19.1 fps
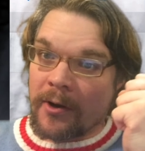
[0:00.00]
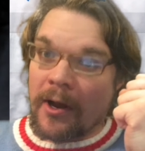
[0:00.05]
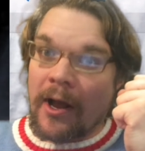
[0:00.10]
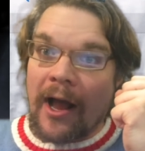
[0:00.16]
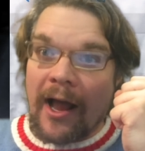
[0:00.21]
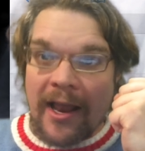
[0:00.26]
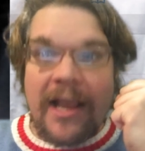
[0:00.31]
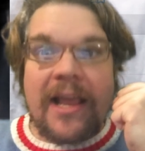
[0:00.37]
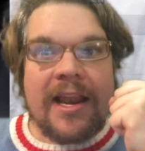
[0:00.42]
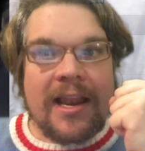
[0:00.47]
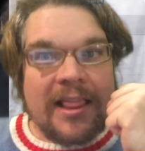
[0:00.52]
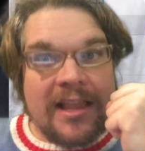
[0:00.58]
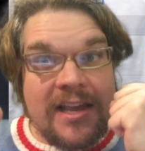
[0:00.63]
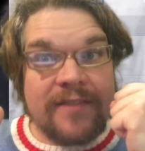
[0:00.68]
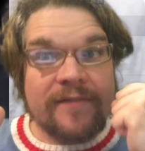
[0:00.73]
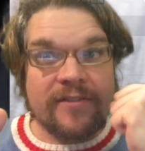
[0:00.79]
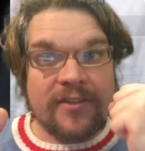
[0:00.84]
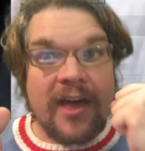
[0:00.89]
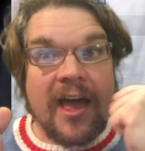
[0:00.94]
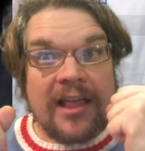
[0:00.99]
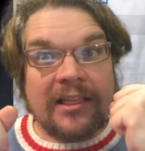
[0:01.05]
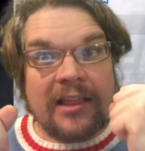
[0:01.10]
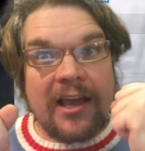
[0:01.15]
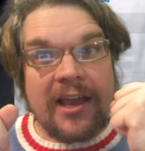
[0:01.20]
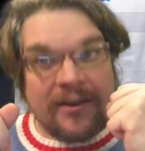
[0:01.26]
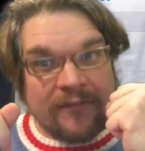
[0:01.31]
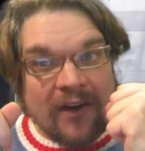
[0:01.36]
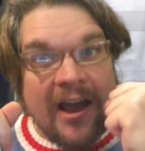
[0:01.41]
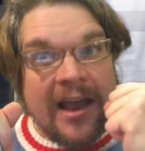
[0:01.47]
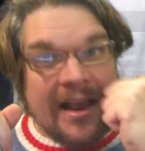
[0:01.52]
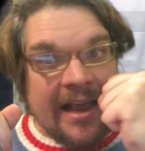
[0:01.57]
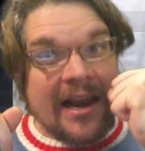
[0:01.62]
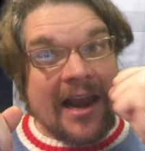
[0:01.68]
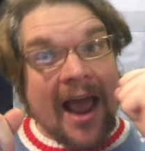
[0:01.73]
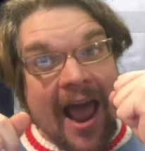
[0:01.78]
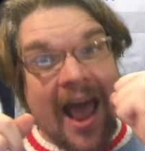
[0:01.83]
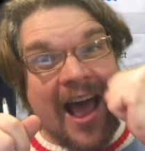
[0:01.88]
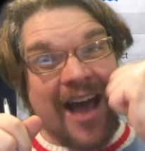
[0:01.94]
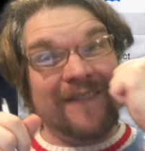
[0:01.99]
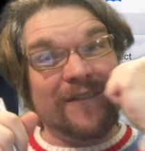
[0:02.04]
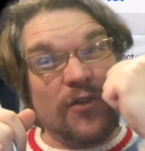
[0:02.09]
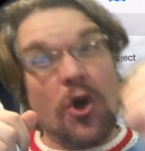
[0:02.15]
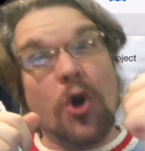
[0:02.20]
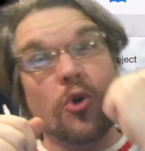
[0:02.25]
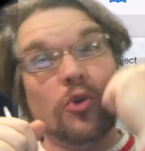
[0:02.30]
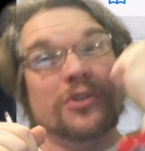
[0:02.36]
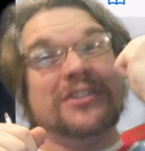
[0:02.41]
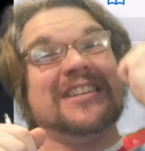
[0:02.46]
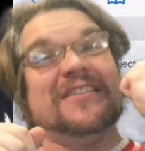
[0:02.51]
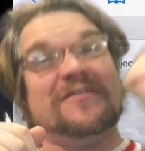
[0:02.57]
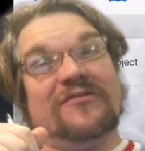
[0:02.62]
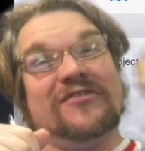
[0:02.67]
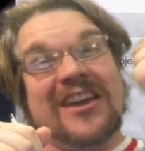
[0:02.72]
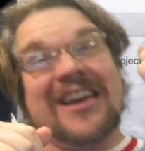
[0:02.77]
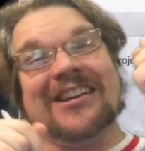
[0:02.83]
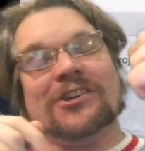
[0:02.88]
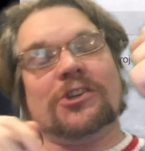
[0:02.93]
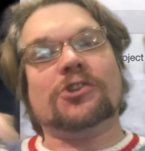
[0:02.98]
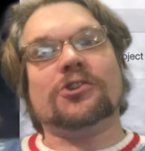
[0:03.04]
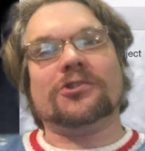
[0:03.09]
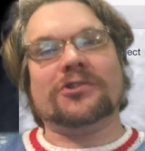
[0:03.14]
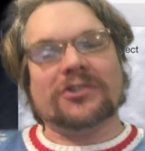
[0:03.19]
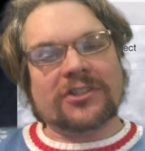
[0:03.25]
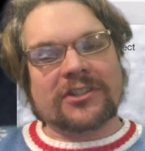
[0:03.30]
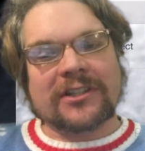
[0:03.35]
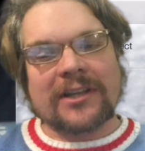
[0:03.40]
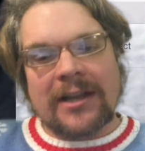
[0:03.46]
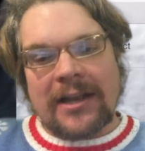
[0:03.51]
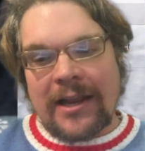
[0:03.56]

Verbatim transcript: I can live that life. I can have those adventures.